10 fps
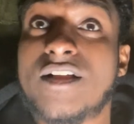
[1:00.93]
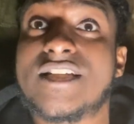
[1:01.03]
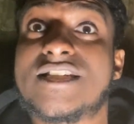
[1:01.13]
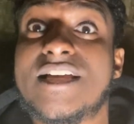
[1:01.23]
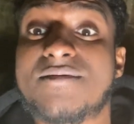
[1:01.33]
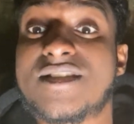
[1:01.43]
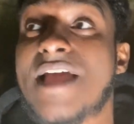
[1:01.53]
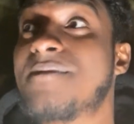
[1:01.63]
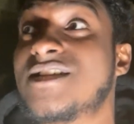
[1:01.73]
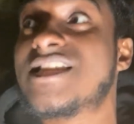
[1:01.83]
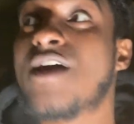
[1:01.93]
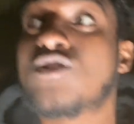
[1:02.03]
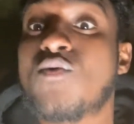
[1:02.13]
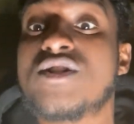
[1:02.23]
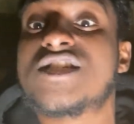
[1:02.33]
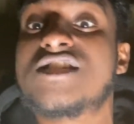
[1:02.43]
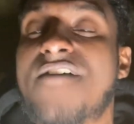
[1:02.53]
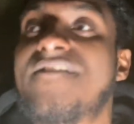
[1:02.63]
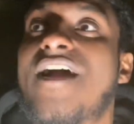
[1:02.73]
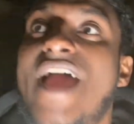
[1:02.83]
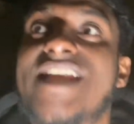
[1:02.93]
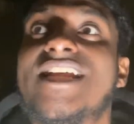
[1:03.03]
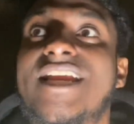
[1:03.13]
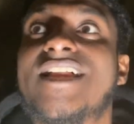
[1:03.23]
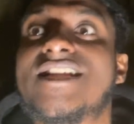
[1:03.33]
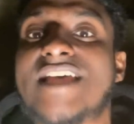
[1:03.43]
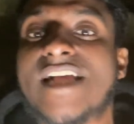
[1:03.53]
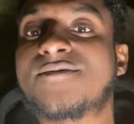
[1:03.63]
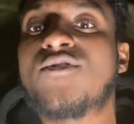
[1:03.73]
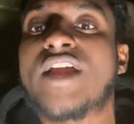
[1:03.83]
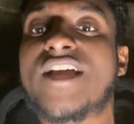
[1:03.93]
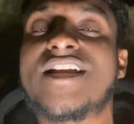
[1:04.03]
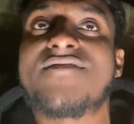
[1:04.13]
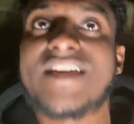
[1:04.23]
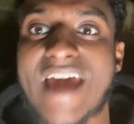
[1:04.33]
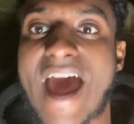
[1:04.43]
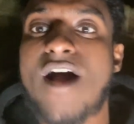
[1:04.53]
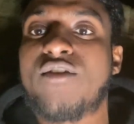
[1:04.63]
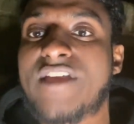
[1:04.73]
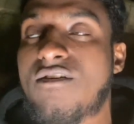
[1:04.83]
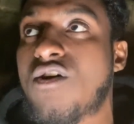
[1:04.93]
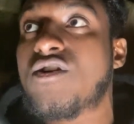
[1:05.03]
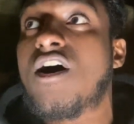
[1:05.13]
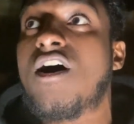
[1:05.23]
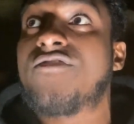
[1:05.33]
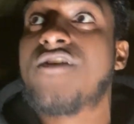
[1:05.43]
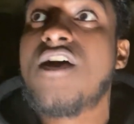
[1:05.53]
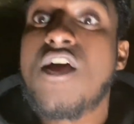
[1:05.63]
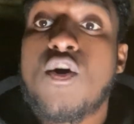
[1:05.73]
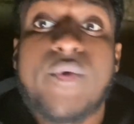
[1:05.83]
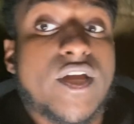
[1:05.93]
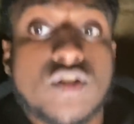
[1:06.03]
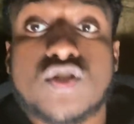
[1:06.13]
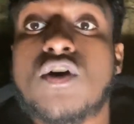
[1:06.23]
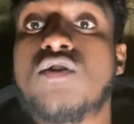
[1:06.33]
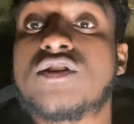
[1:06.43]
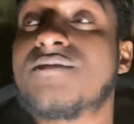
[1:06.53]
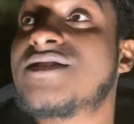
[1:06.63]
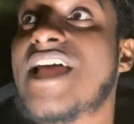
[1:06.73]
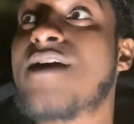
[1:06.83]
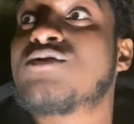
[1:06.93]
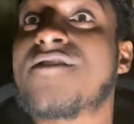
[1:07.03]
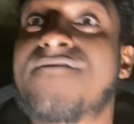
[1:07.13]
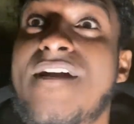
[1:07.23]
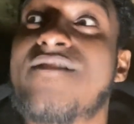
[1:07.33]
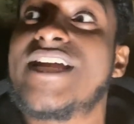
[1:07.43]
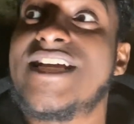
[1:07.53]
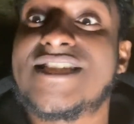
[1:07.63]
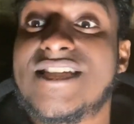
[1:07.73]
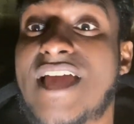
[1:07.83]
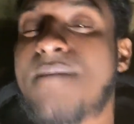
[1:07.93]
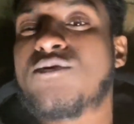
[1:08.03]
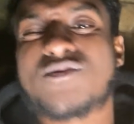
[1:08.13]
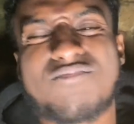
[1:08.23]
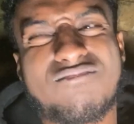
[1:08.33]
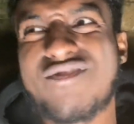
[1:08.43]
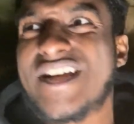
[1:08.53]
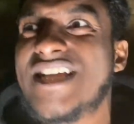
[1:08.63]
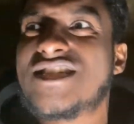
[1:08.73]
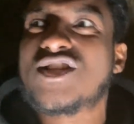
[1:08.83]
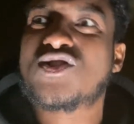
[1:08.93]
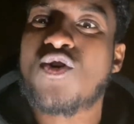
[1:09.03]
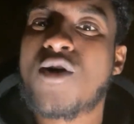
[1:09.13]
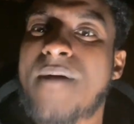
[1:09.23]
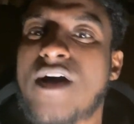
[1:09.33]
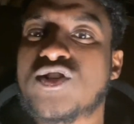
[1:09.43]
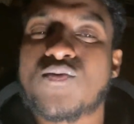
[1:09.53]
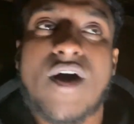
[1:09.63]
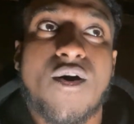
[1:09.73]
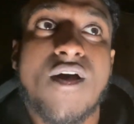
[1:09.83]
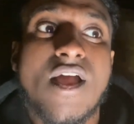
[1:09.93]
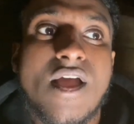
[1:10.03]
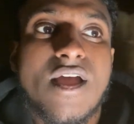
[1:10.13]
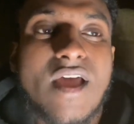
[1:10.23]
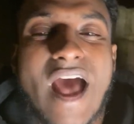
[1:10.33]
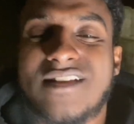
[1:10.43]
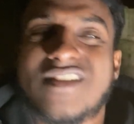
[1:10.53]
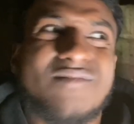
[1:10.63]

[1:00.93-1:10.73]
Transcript: of this team today because they were the ones snuffing out any Lille attacks before they could even get out of their own half. We controlled them today. It was a very easy game. It was pretty easy to talk about as well. And